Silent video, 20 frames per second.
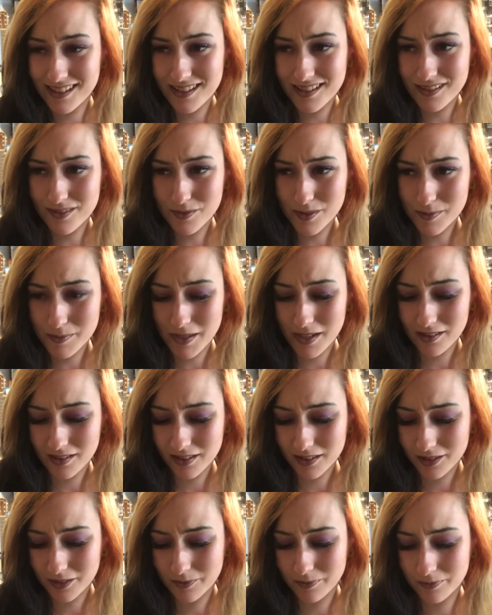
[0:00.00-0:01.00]
I'm smelling.
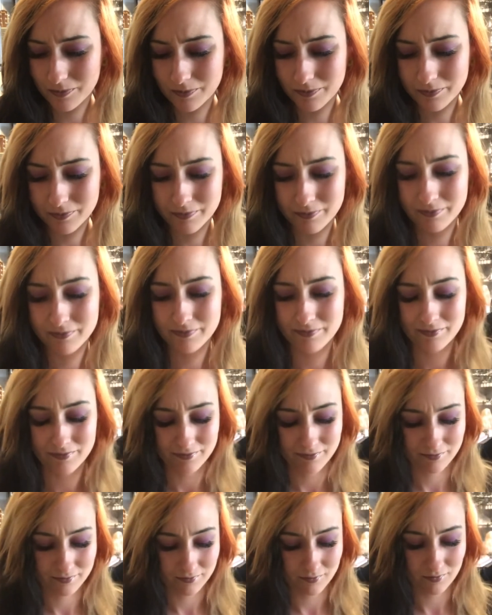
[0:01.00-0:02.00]

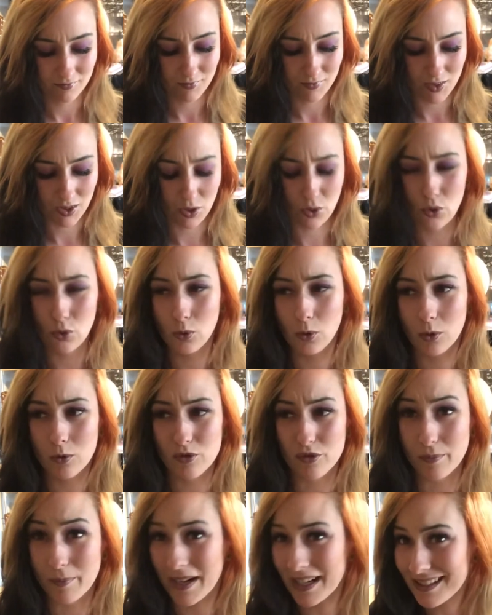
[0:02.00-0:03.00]
Or
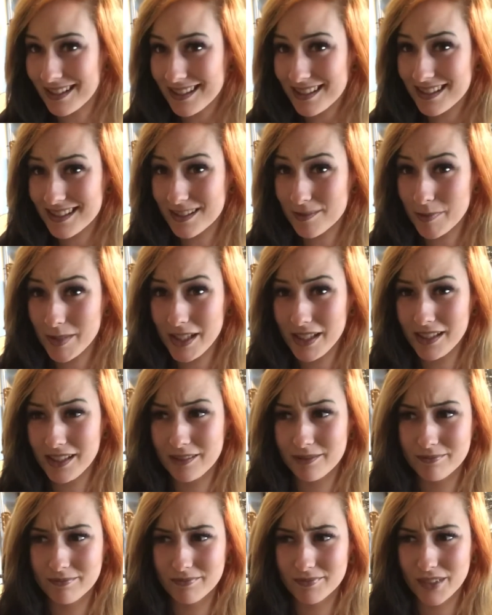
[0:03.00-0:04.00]
reminds me
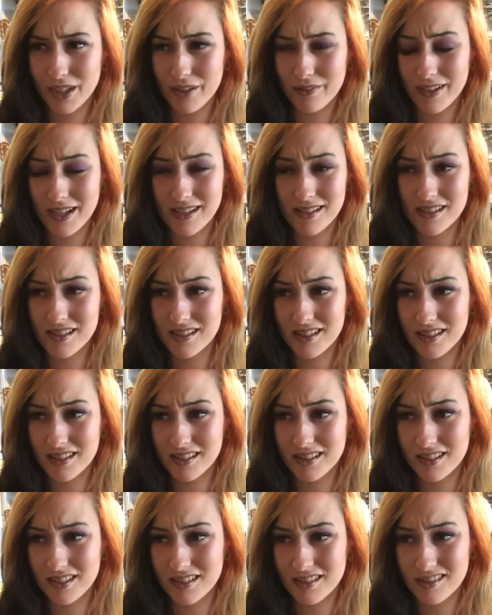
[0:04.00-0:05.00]
of hand
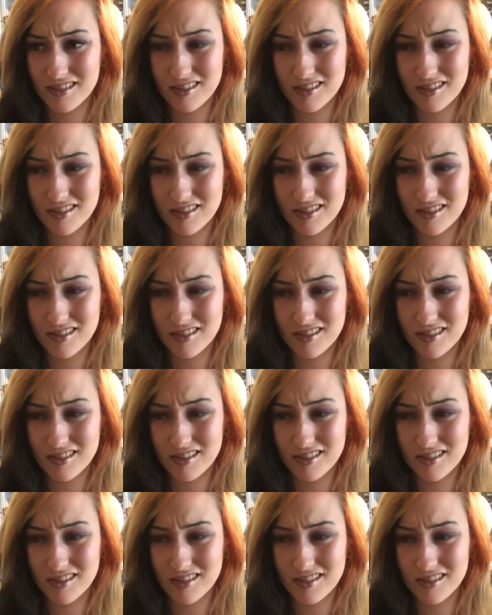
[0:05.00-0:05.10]
sanitizer.